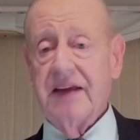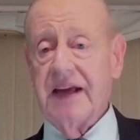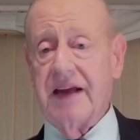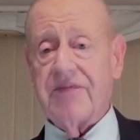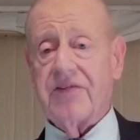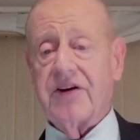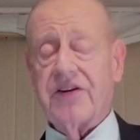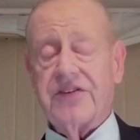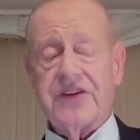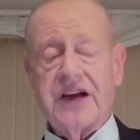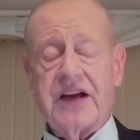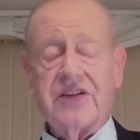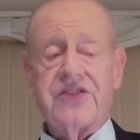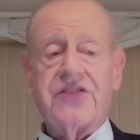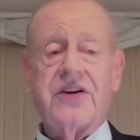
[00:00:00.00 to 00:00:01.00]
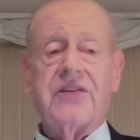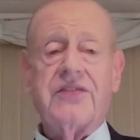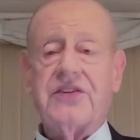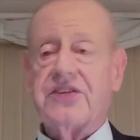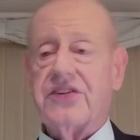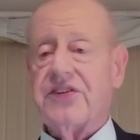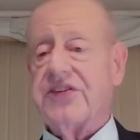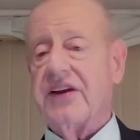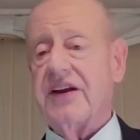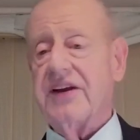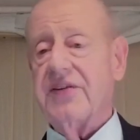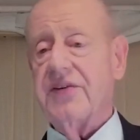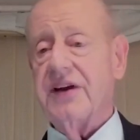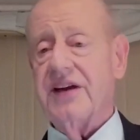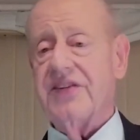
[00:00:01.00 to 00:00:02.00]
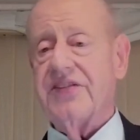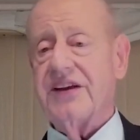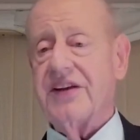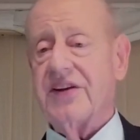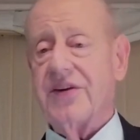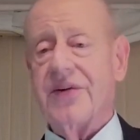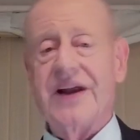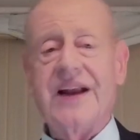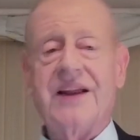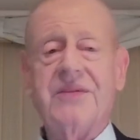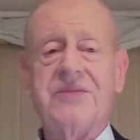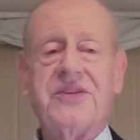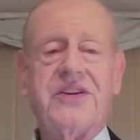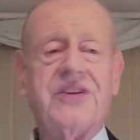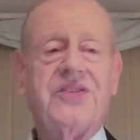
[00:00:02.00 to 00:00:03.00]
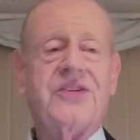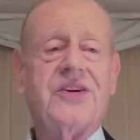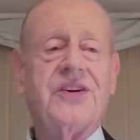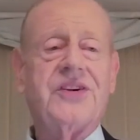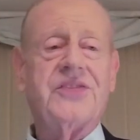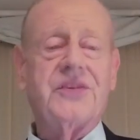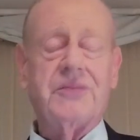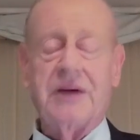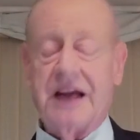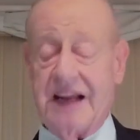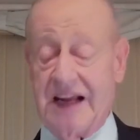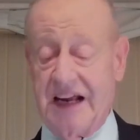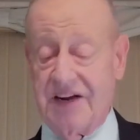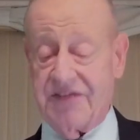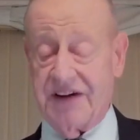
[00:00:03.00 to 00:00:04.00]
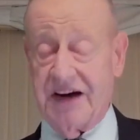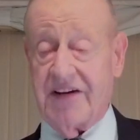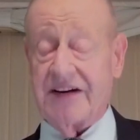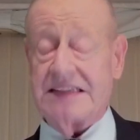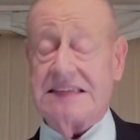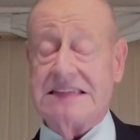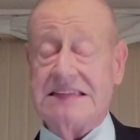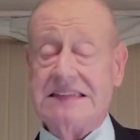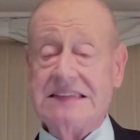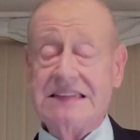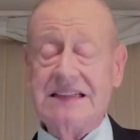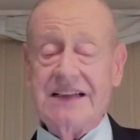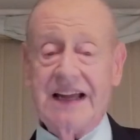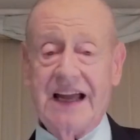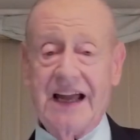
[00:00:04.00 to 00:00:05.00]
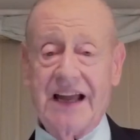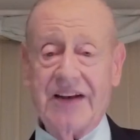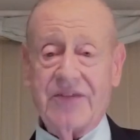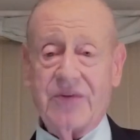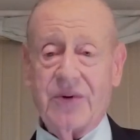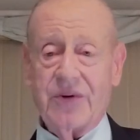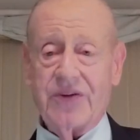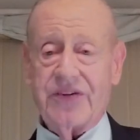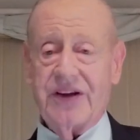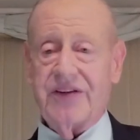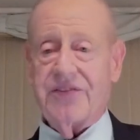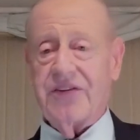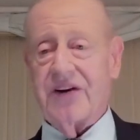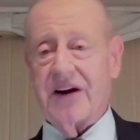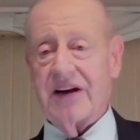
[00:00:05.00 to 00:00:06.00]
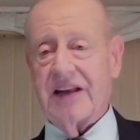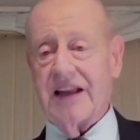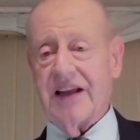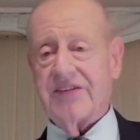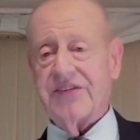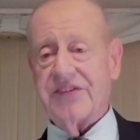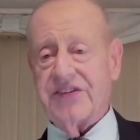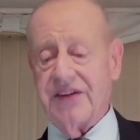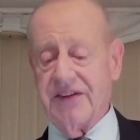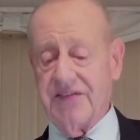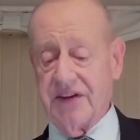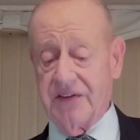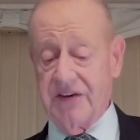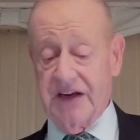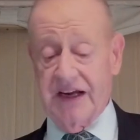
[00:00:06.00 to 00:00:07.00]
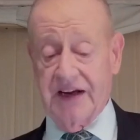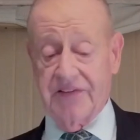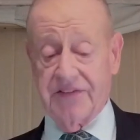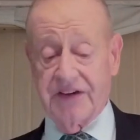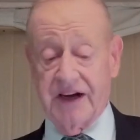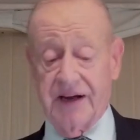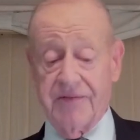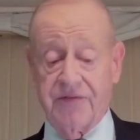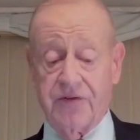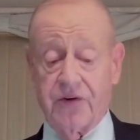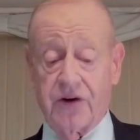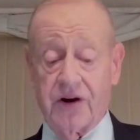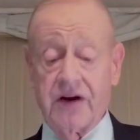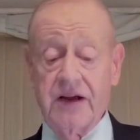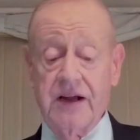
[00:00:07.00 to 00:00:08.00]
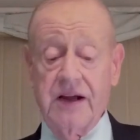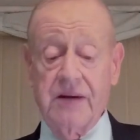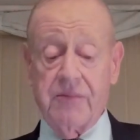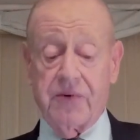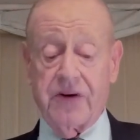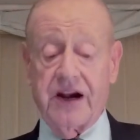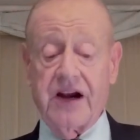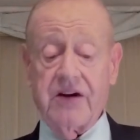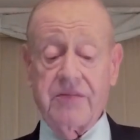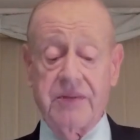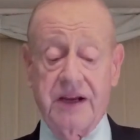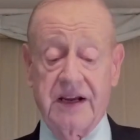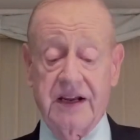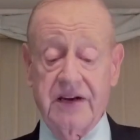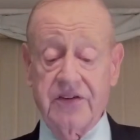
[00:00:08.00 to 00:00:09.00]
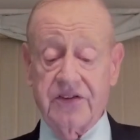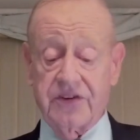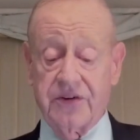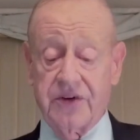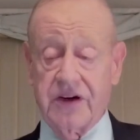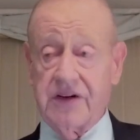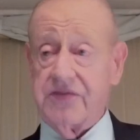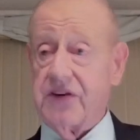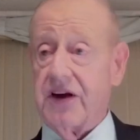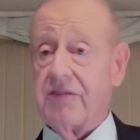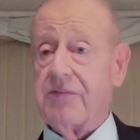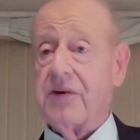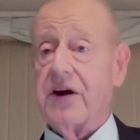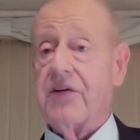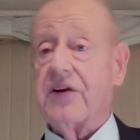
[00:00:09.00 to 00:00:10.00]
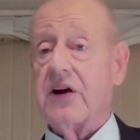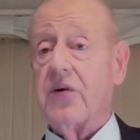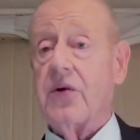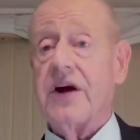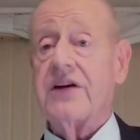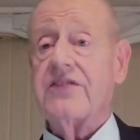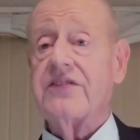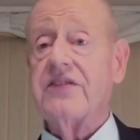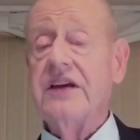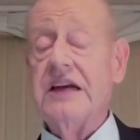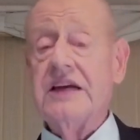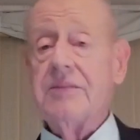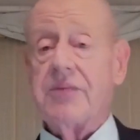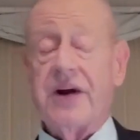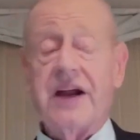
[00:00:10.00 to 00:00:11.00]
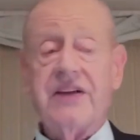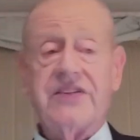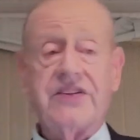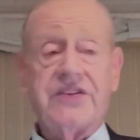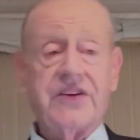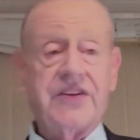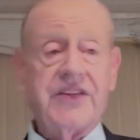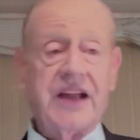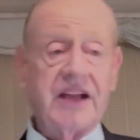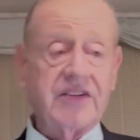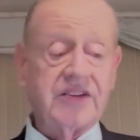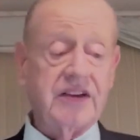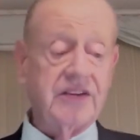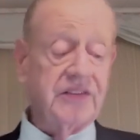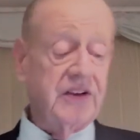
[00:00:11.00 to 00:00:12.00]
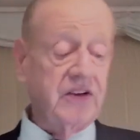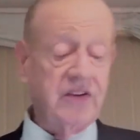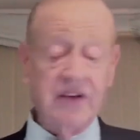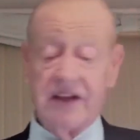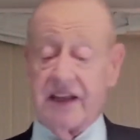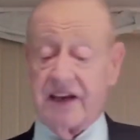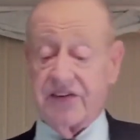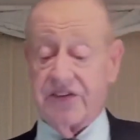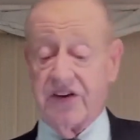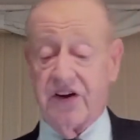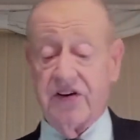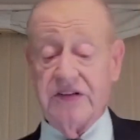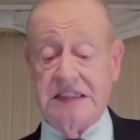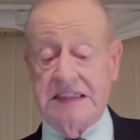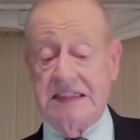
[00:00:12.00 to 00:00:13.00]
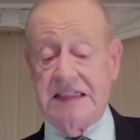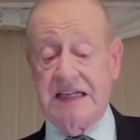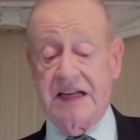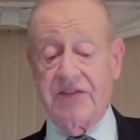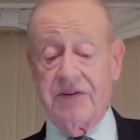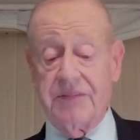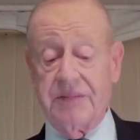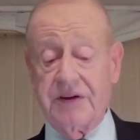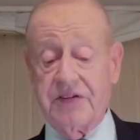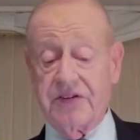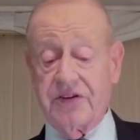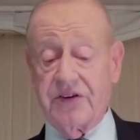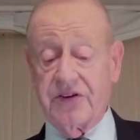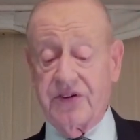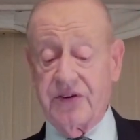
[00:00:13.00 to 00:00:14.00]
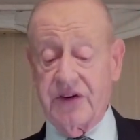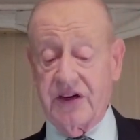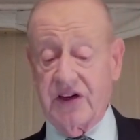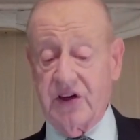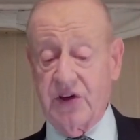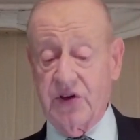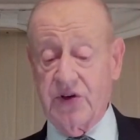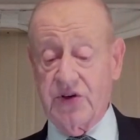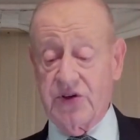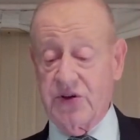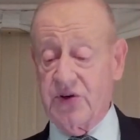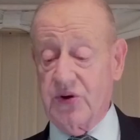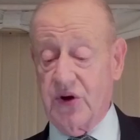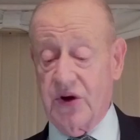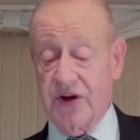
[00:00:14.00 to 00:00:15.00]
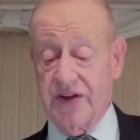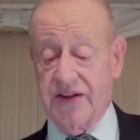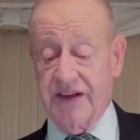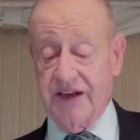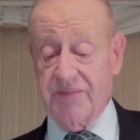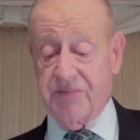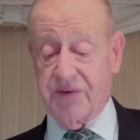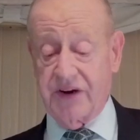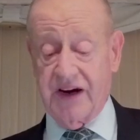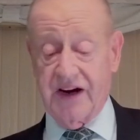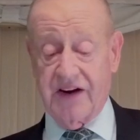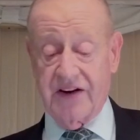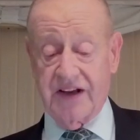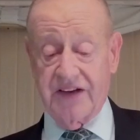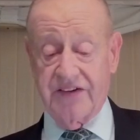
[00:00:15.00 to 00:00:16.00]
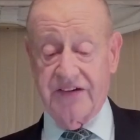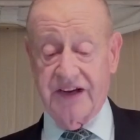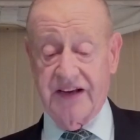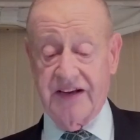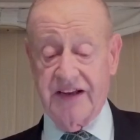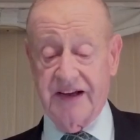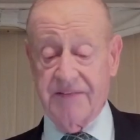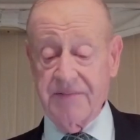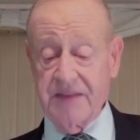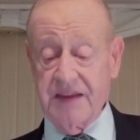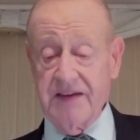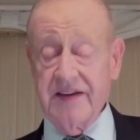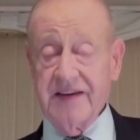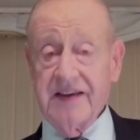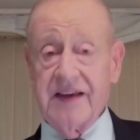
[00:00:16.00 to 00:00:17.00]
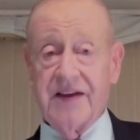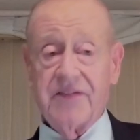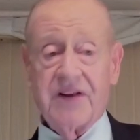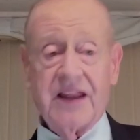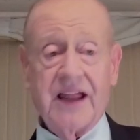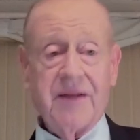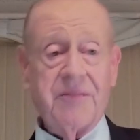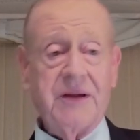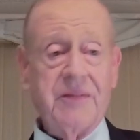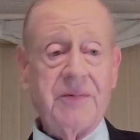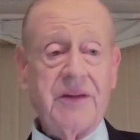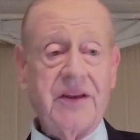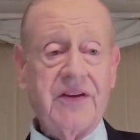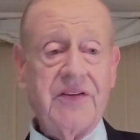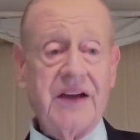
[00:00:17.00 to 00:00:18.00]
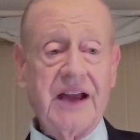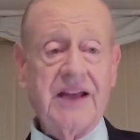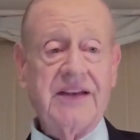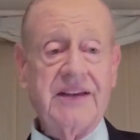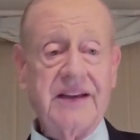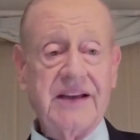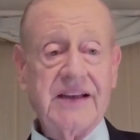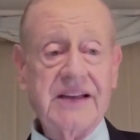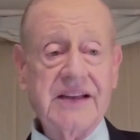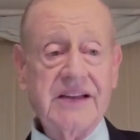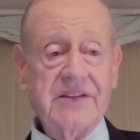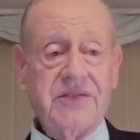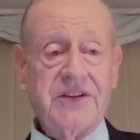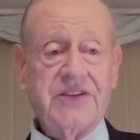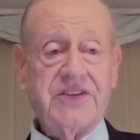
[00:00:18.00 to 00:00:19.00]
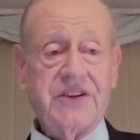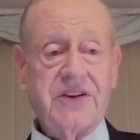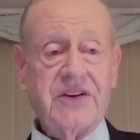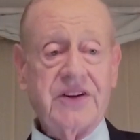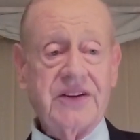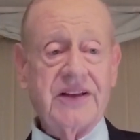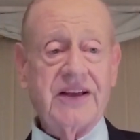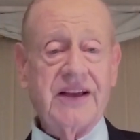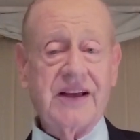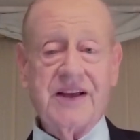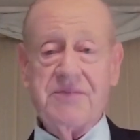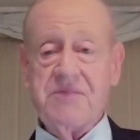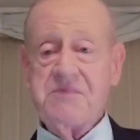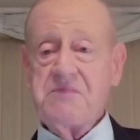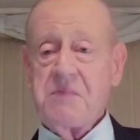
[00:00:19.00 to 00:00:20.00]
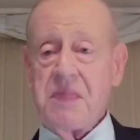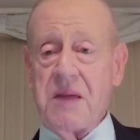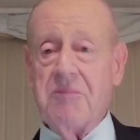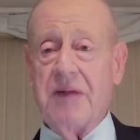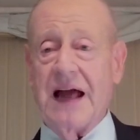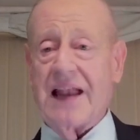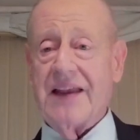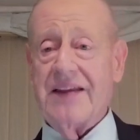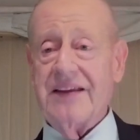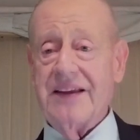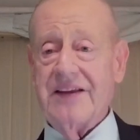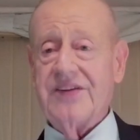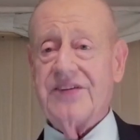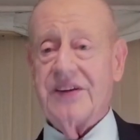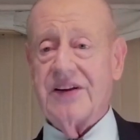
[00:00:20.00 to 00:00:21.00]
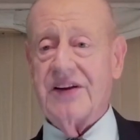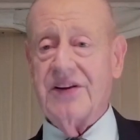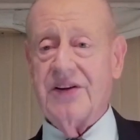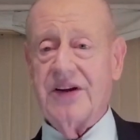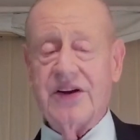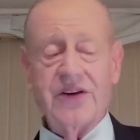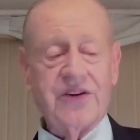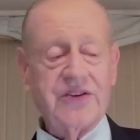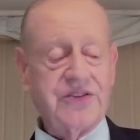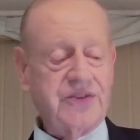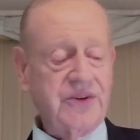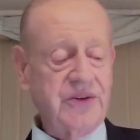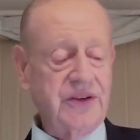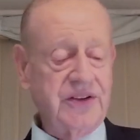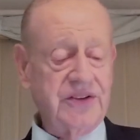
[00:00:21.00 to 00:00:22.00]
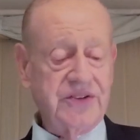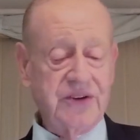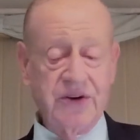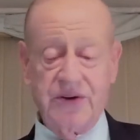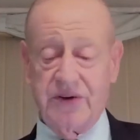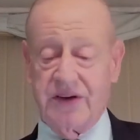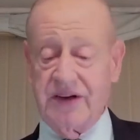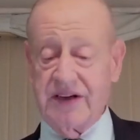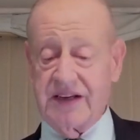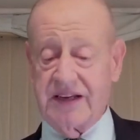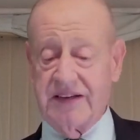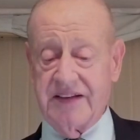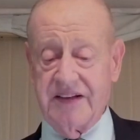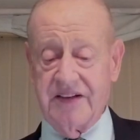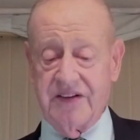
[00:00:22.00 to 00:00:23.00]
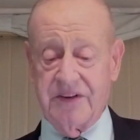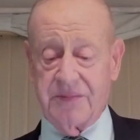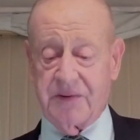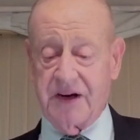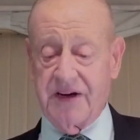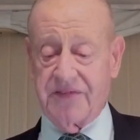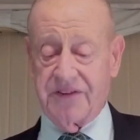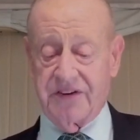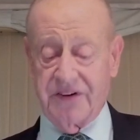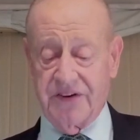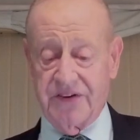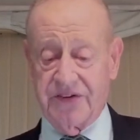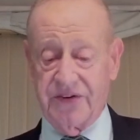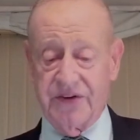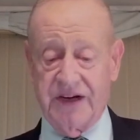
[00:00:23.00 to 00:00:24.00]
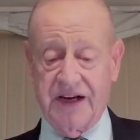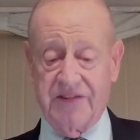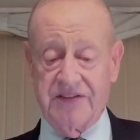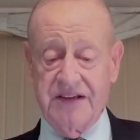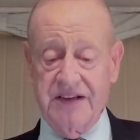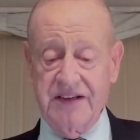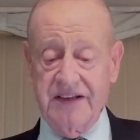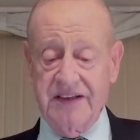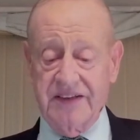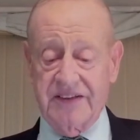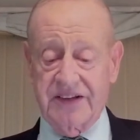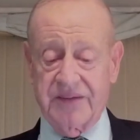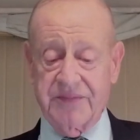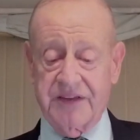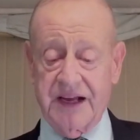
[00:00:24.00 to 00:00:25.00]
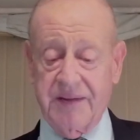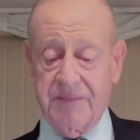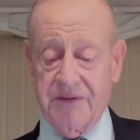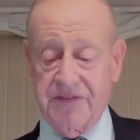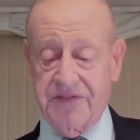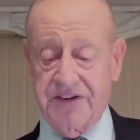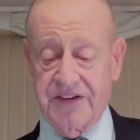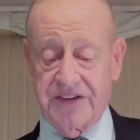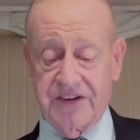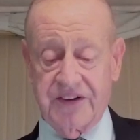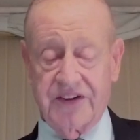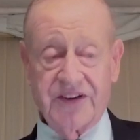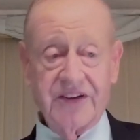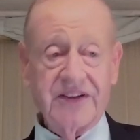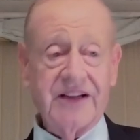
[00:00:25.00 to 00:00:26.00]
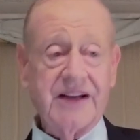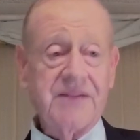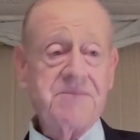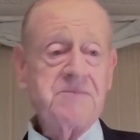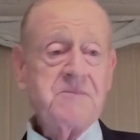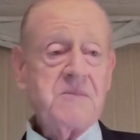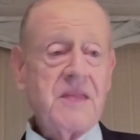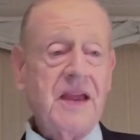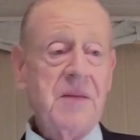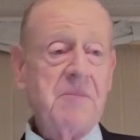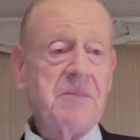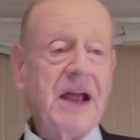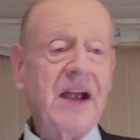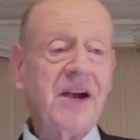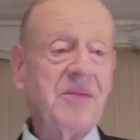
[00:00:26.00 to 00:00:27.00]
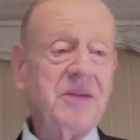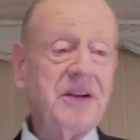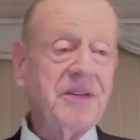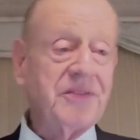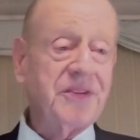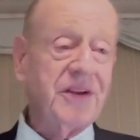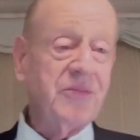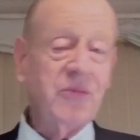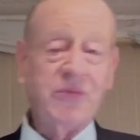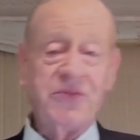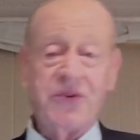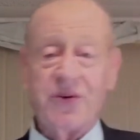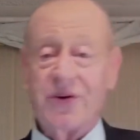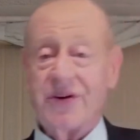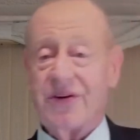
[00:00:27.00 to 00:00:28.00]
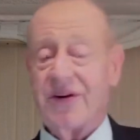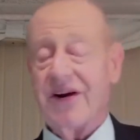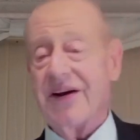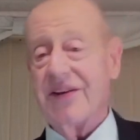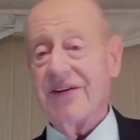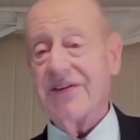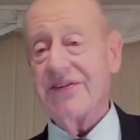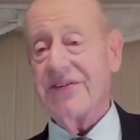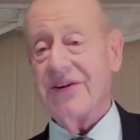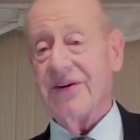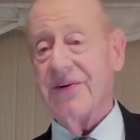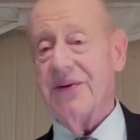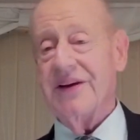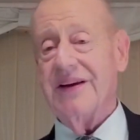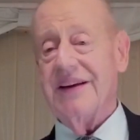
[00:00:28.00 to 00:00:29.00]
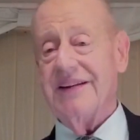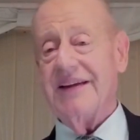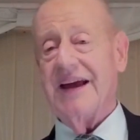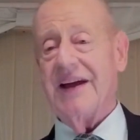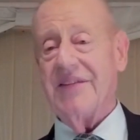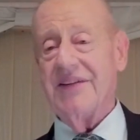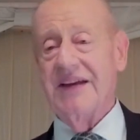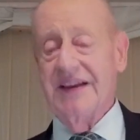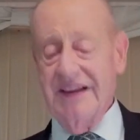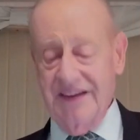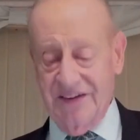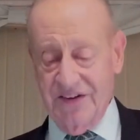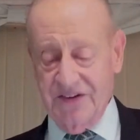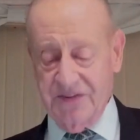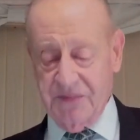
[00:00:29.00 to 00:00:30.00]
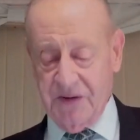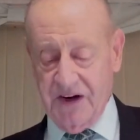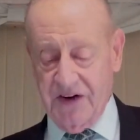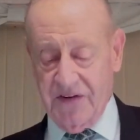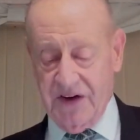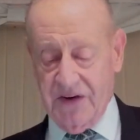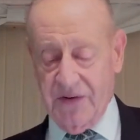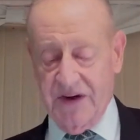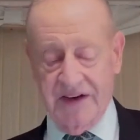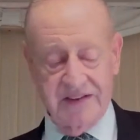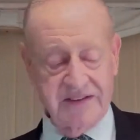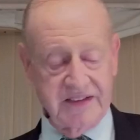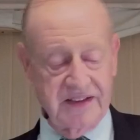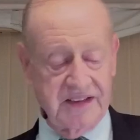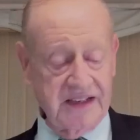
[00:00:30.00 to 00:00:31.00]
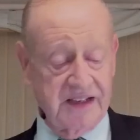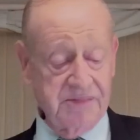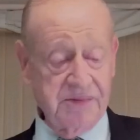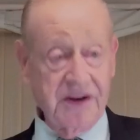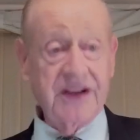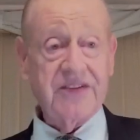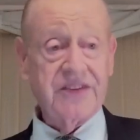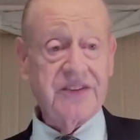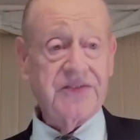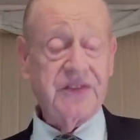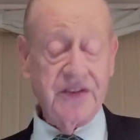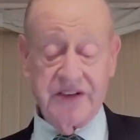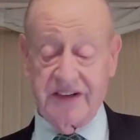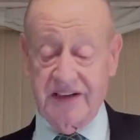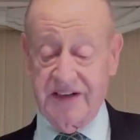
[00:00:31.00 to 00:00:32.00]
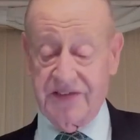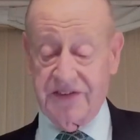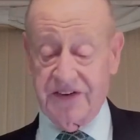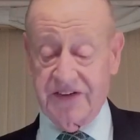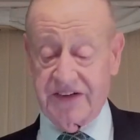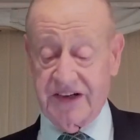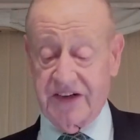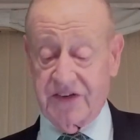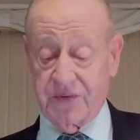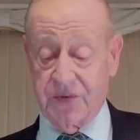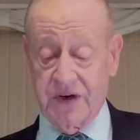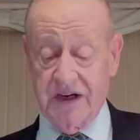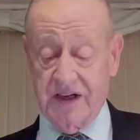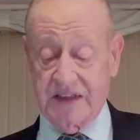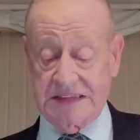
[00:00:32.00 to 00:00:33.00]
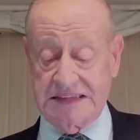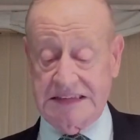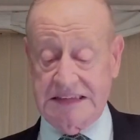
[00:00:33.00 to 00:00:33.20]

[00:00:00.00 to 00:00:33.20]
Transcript: After our second service on Sunday, we sing the great hymns of the church for about a half hour. And of course, after our class this evening, we have time for prayer meeting. So uh, if you have prayer requests, praises, or thanksgiving, you can let us know, and we'll be sure to include you on the prayer agenda. I have a lot of people that have had uh, physical um, maladies, including yours truly. So continue to pray for those who have some type of physical uh, impairment of some sort or other. So we need to have those prayer requests and uh, praises for deliverance as well.